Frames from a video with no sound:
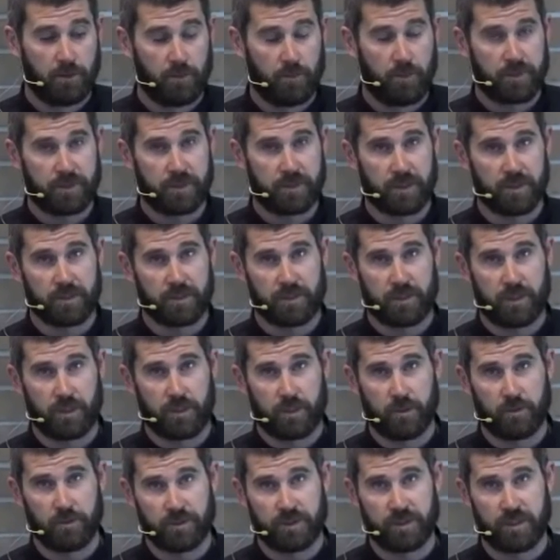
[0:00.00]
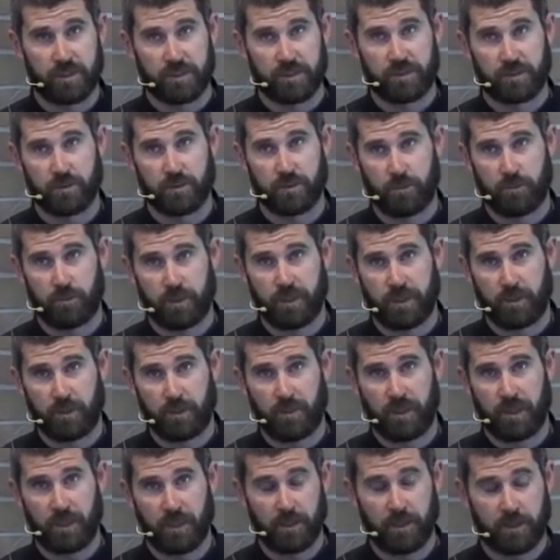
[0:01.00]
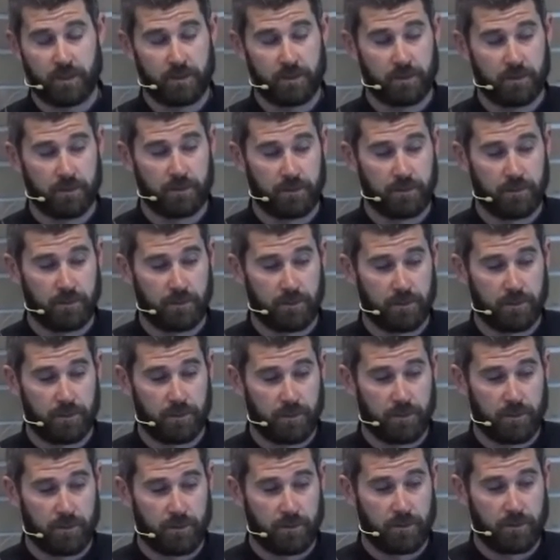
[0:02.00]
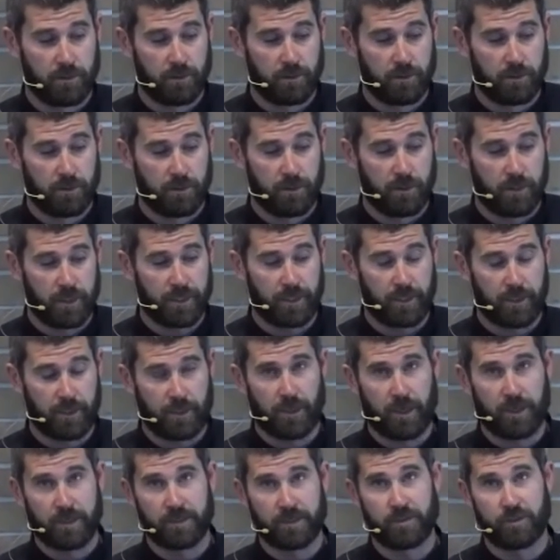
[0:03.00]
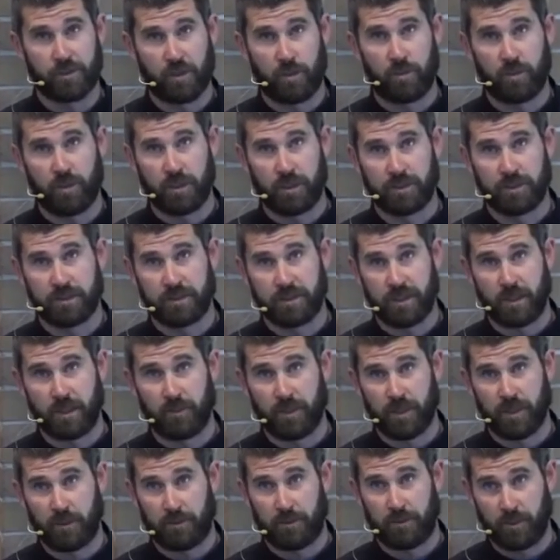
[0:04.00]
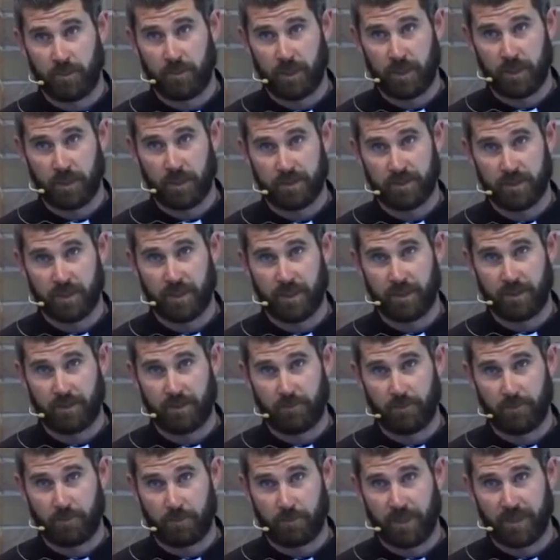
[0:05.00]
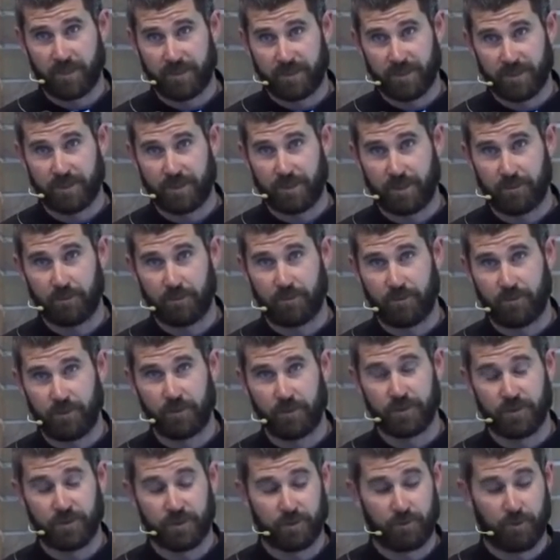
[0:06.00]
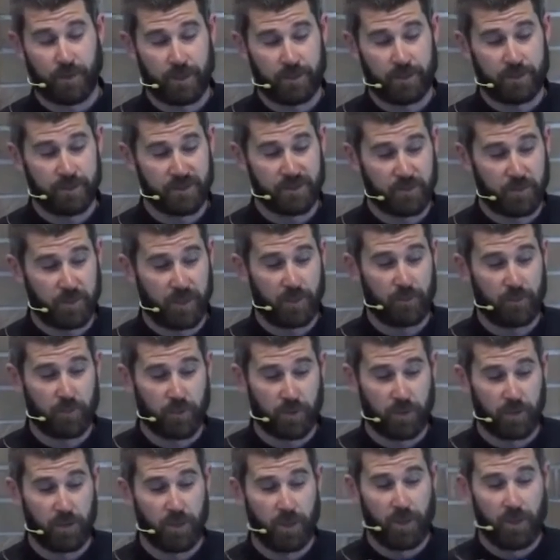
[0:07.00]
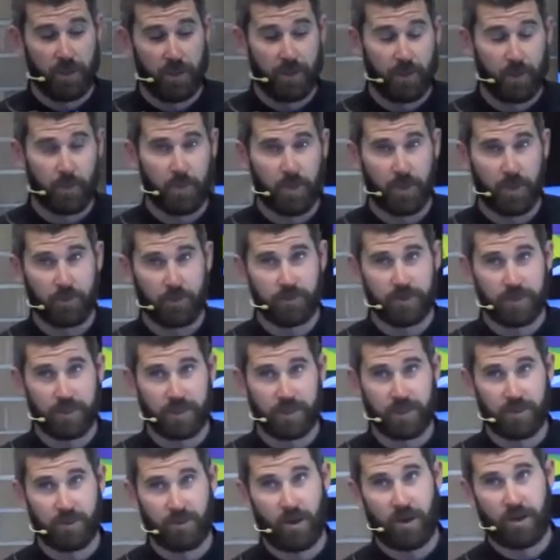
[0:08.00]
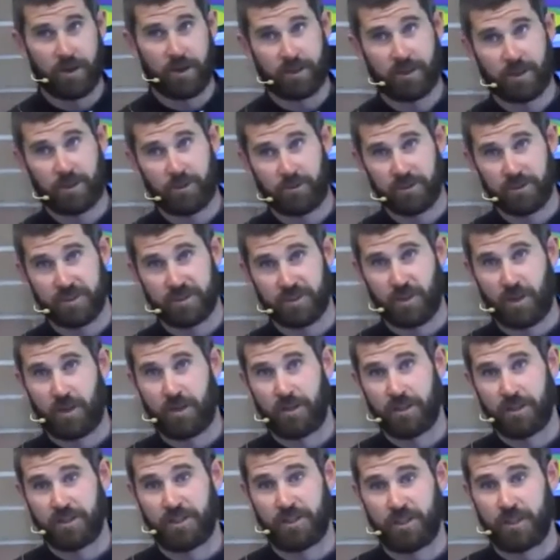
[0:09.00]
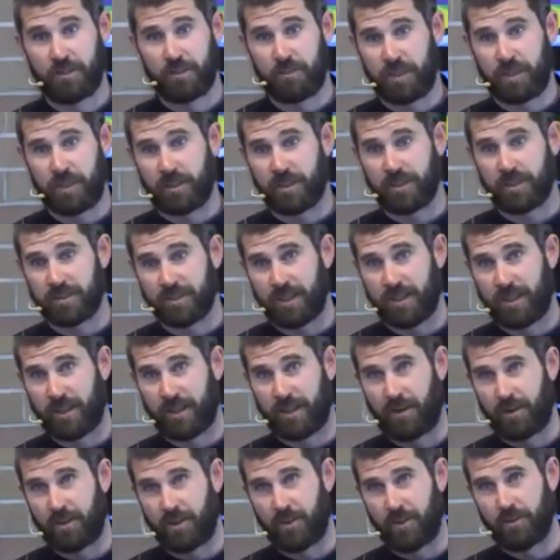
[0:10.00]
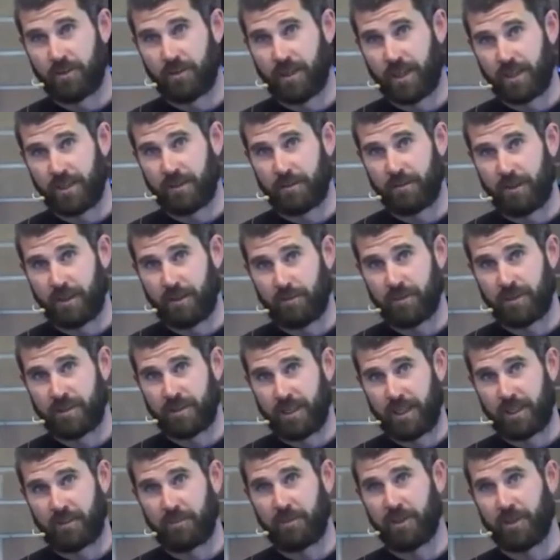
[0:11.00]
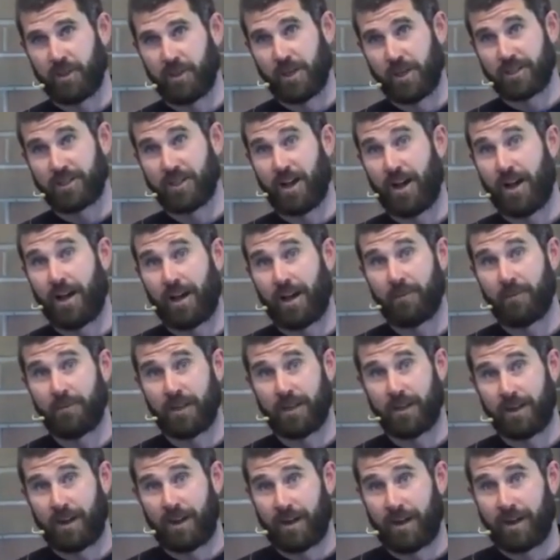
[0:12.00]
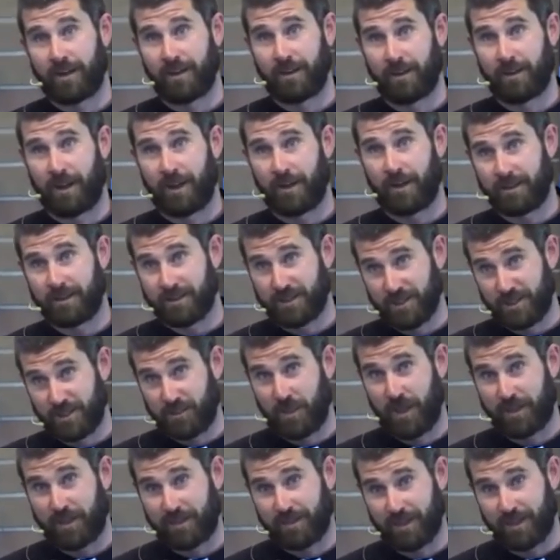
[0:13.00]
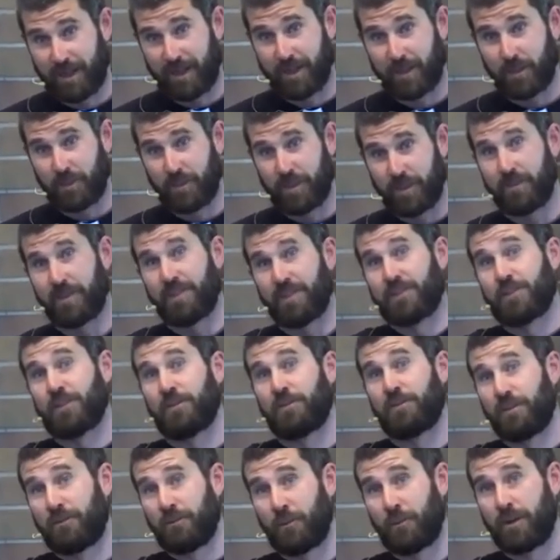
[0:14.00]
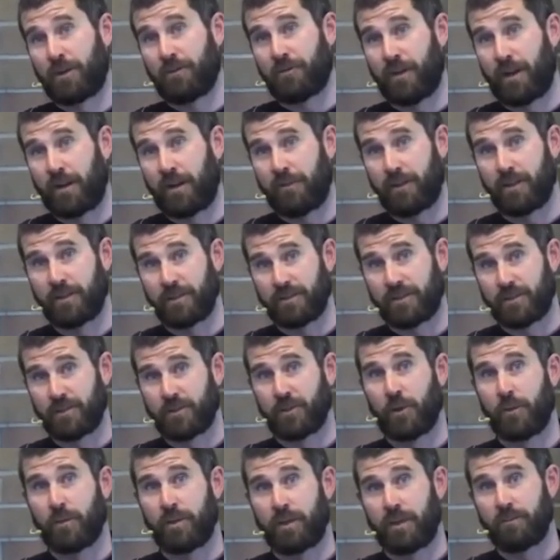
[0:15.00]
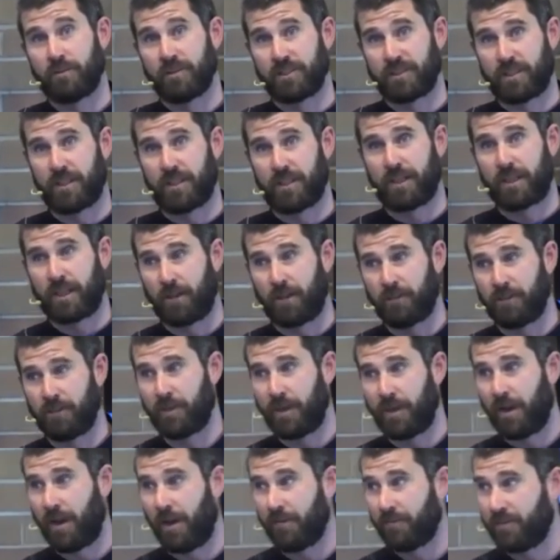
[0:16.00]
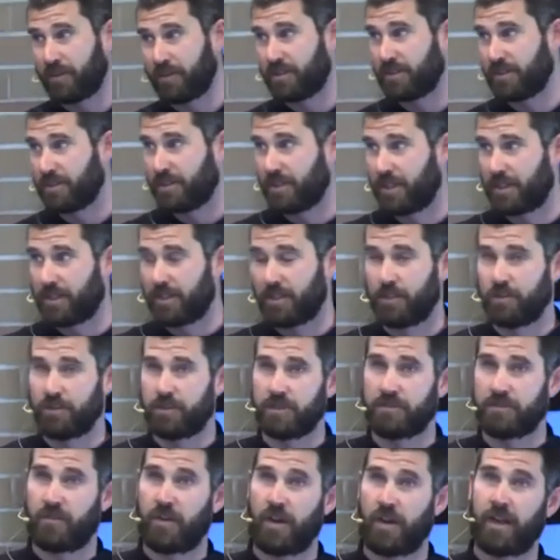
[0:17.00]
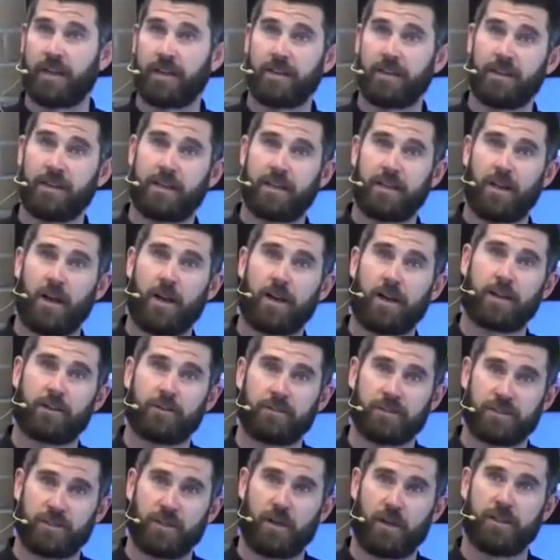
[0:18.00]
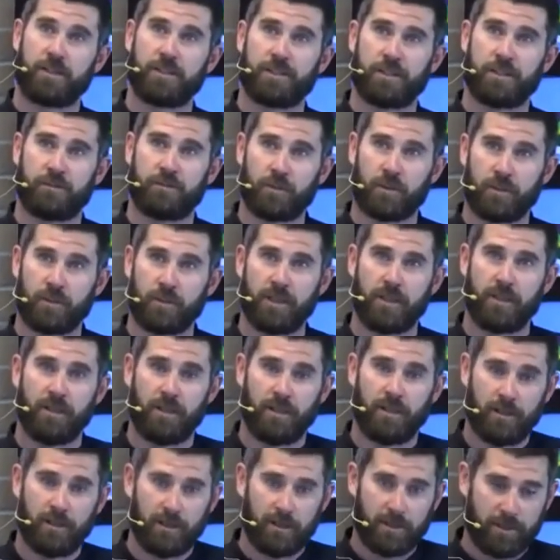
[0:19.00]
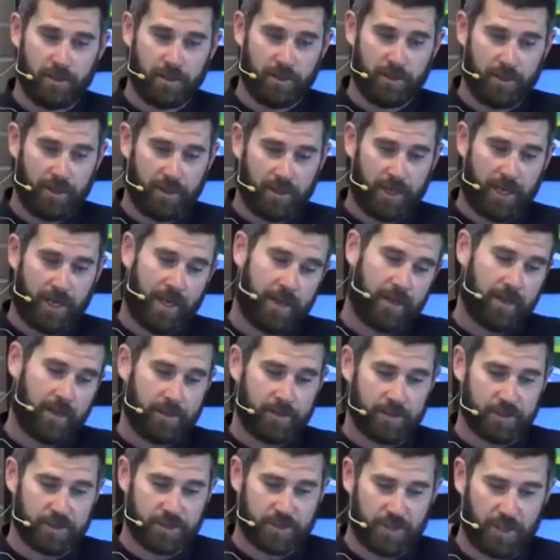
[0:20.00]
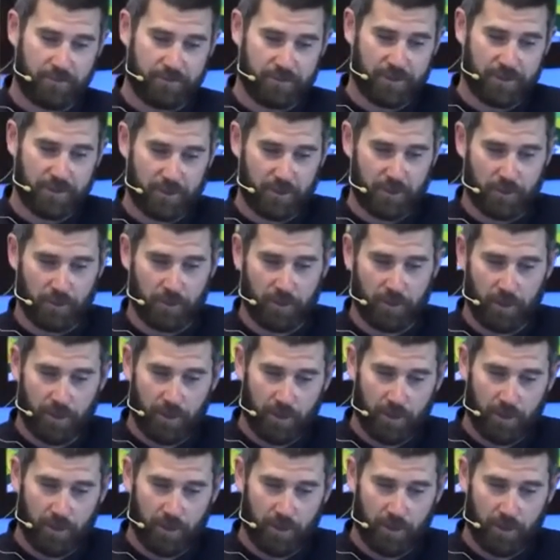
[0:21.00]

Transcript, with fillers: what does kenosis really mean? I got in trouble in seminary because I basically refused to write this paper about the kenotic Christology because I argued that it, it would take me a long time. And I, I suspected I could be a minister for 45 years and nobody was going to come to my office and say, Could you define kenotic Christology for me? And I had other stuff to do.